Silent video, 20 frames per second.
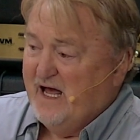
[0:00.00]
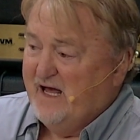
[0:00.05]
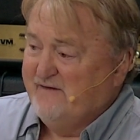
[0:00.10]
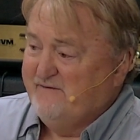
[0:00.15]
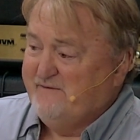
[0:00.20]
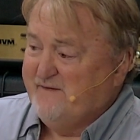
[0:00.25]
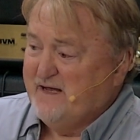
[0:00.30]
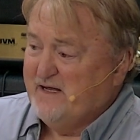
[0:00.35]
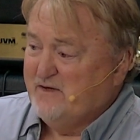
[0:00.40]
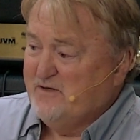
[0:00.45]

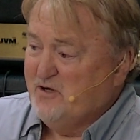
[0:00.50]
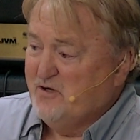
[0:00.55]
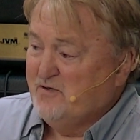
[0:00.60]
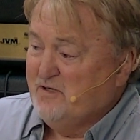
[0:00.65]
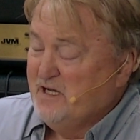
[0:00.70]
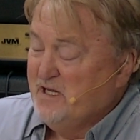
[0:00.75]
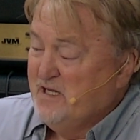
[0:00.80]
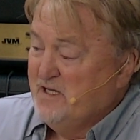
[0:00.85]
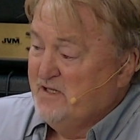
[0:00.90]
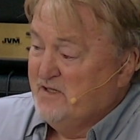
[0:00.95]
I found
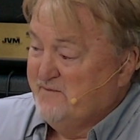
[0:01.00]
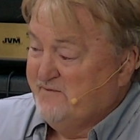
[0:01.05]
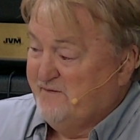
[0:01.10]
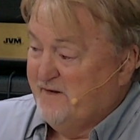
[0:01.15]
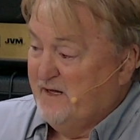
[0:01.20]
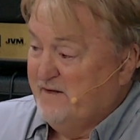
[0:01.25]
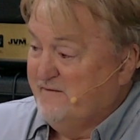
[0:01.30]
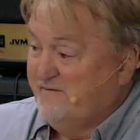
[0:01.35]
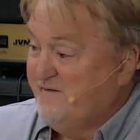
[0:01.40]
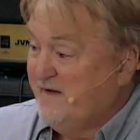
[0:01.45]
out
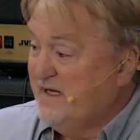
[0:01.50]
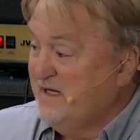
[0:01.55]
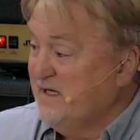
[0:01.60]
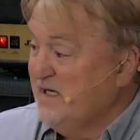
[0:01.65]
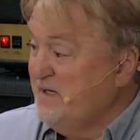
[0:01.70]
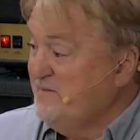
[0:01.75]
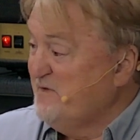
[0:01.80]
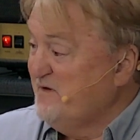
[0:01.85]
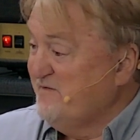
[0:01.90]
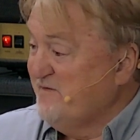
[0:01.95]

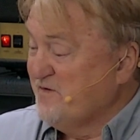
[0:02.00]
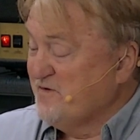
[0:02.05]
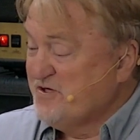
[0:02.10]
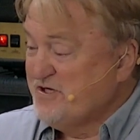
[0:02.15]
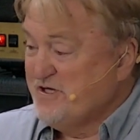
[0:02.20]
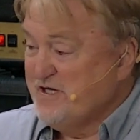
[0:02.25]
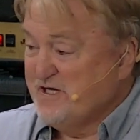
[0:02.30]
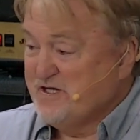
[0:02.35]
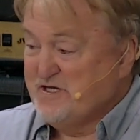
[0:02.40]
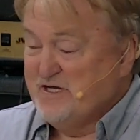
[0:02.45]
Philemon,
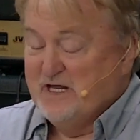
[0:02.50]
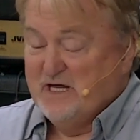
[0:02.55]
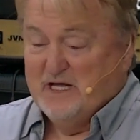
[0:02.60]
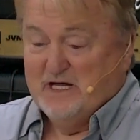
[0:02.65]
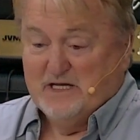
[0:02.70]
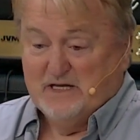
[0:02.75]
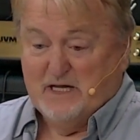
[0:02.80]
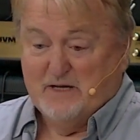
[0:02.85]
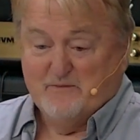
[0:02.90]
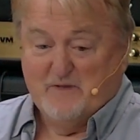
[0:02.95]
verse 6,
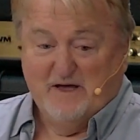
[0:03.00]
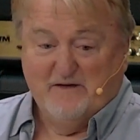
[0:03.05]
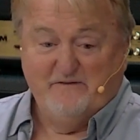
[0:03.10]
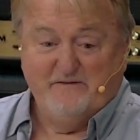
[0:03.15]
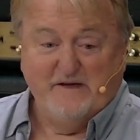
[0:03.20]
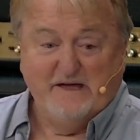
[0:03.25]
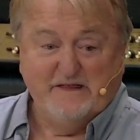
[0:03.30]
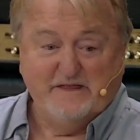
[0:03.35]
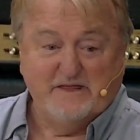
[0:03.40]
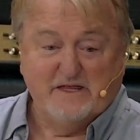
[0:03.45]
that my
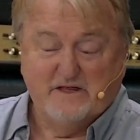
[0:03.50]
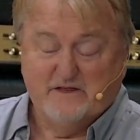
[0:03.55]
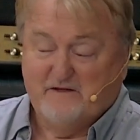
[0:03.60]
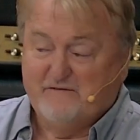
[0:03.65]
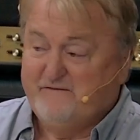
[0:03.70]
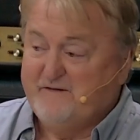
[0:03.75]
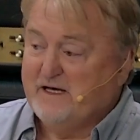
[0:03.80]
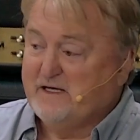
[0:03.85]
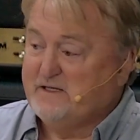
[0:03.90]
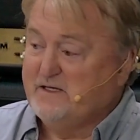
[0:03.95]
faith is
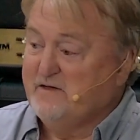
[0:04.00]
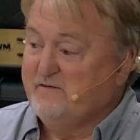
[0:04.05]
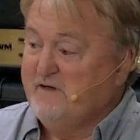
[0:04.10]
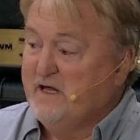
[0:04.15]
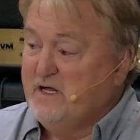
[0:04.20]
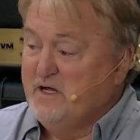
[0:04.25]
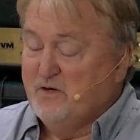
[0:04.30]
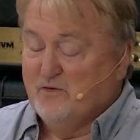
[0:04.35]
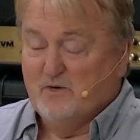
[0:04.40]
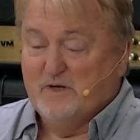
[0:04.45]

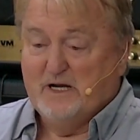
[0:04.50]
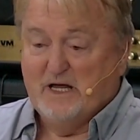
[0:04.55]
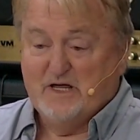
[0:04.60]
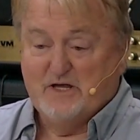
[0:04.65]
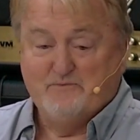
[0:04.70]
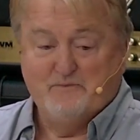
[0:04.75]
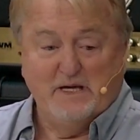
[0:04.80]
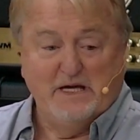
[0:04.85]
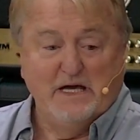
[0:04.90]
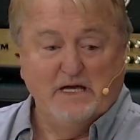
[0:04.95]
effective when
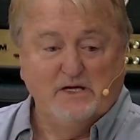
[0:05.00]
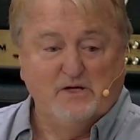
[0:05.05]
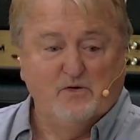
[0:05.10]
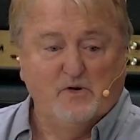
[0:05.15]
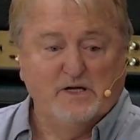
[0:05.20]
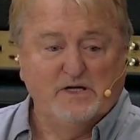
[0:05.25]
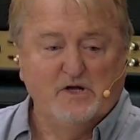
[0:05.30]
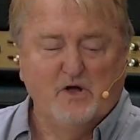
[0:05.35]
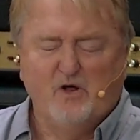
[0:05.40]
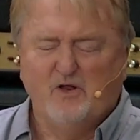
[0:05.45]
I begin
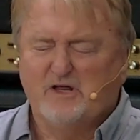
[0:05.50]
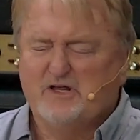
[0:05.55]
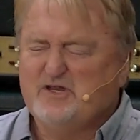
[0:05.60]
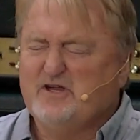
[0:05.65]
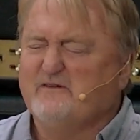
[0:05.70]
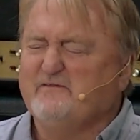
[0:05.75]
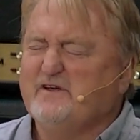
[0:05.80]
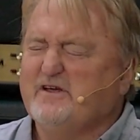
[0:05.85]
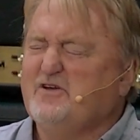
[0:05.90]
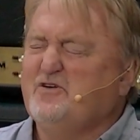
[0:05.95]
to
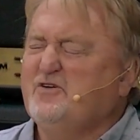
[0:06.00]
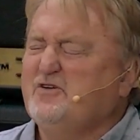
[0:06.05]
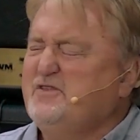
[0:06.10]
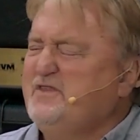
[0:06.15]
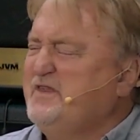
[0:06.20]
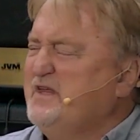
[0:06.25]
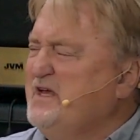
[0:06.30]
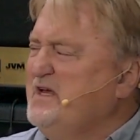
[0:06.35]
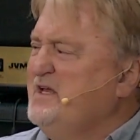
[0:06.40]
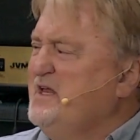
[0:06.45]
acknowledge every
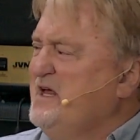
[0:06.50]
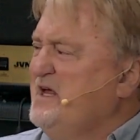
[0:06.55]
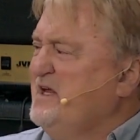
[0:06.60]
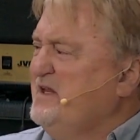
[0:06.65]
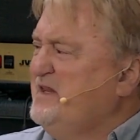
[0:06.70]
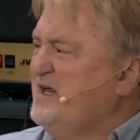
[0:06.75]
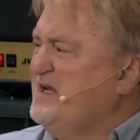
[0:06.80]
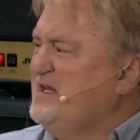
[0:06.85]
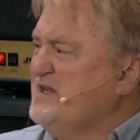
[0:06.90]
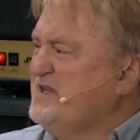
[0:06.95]
good thing
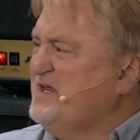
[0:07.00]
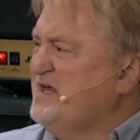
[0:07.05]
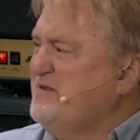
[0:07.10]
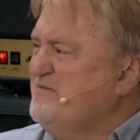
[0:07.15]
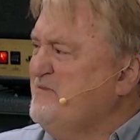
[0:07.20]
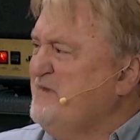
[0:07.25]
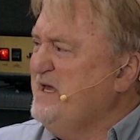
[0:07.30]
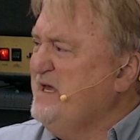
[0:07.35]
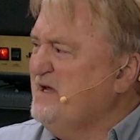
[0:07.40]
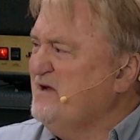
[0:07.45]
that is
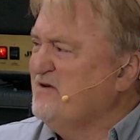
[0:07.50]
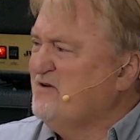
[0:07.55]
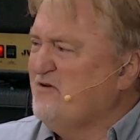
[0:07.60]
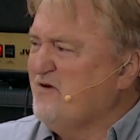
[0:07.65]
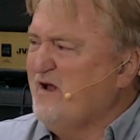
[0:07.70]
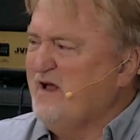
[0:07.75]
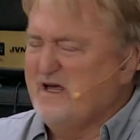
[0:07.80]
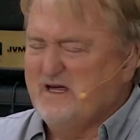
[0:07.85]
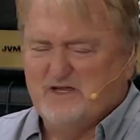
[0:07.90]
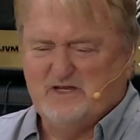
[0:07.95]
me in
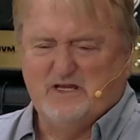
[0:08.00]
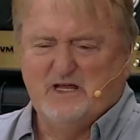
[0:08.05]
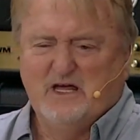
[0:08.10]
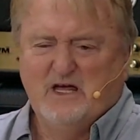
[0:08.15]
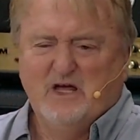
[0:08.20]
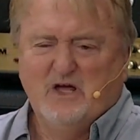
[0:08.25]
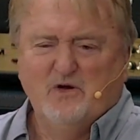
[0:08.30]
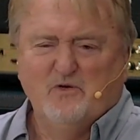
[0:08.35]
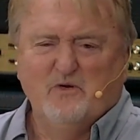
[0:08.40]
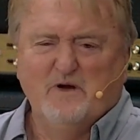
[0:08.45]
Christ.
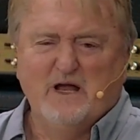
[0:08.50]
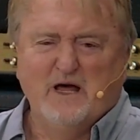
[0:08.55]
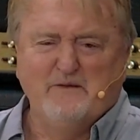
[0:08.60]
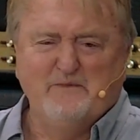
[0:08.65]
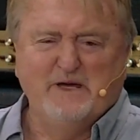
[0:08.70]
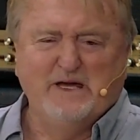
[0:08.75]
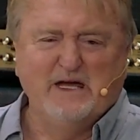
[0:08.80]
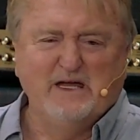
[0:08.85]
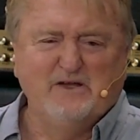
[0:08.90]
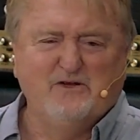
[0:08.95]
When
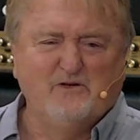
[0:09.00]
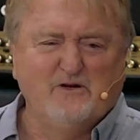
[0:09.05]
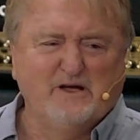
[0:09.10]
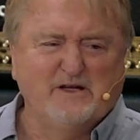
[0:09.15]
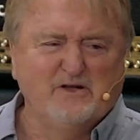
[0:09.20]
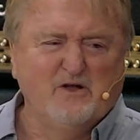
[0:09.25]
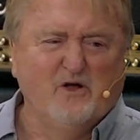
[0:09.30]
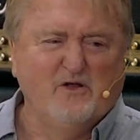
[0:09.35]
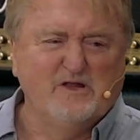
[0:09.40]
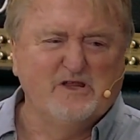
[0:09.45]
I begin to
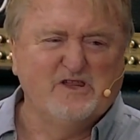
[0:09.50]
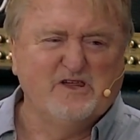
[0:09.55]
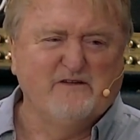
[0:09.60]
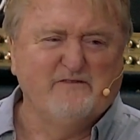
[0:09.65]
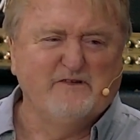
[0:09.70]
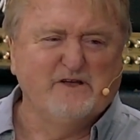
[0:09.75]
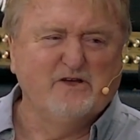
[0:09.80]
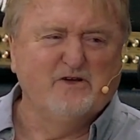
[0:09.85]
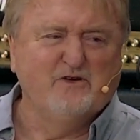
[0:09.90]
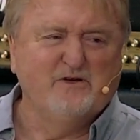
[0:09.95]
acknowledge
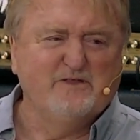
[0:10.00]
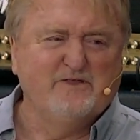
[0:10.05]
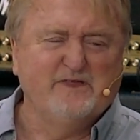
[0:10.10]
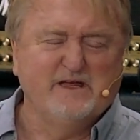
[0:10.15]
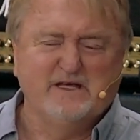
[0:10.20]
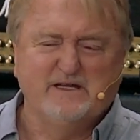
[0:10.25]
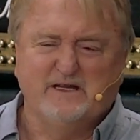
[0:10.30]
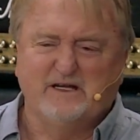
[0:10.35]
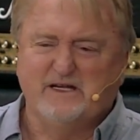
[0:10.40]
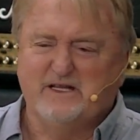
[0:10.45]
every good
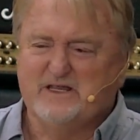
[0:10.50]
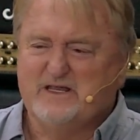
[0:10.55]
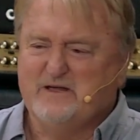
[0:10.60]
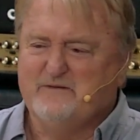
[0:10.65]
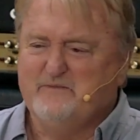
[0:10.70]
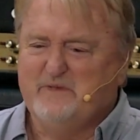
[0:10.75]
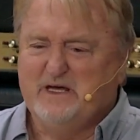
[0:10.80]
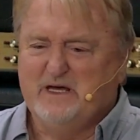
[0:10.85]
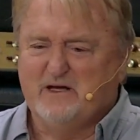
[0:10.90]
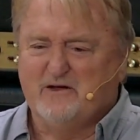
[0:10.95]
thing that is
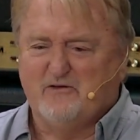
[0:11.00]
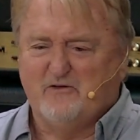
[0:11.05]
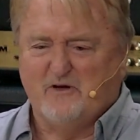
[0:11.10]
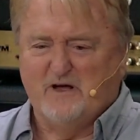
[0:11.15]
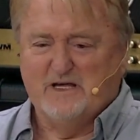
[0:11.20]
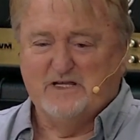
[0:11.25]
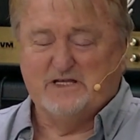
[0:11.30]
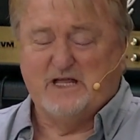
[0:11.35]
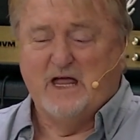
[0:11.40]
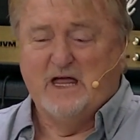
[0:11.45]
in me in
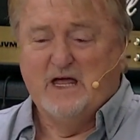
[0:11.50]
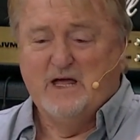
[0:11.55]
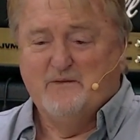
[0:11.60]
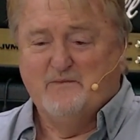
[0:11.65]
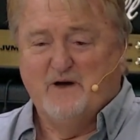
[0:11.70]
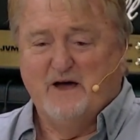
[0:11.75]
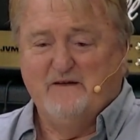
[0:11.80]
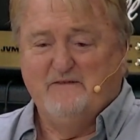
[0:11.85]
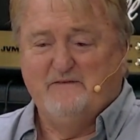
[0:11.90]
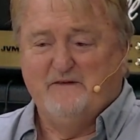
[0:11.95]
Christ,
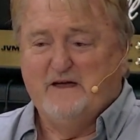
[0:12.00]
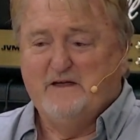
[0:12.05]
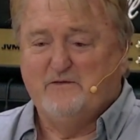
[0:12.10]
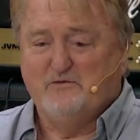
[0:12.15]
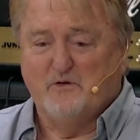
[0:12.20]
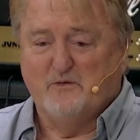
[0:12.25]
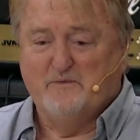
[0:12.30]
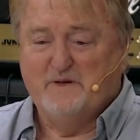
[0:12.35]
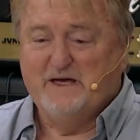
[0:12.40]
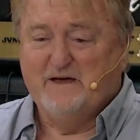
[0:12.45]
my
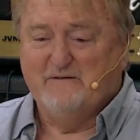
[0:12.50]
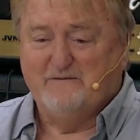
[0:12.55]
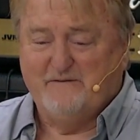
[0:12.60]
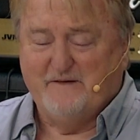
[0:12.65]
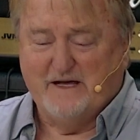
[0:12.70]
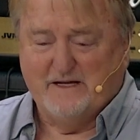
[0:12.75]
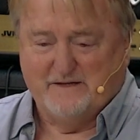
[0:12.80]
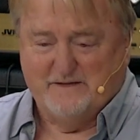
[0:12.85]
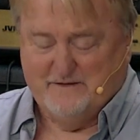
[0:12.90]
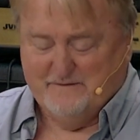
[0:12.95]
faith will be
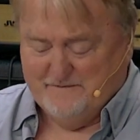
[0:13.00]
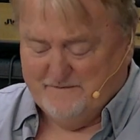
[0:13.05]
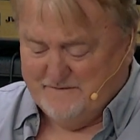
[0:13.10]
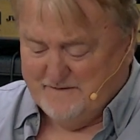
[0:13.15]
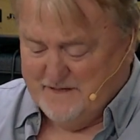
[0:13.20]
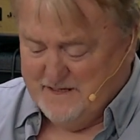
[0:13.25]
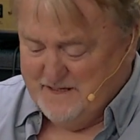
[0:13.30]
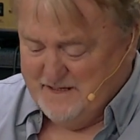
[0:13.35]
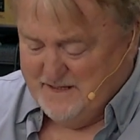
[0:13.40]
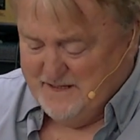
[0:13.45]

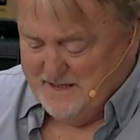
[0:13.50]
effective.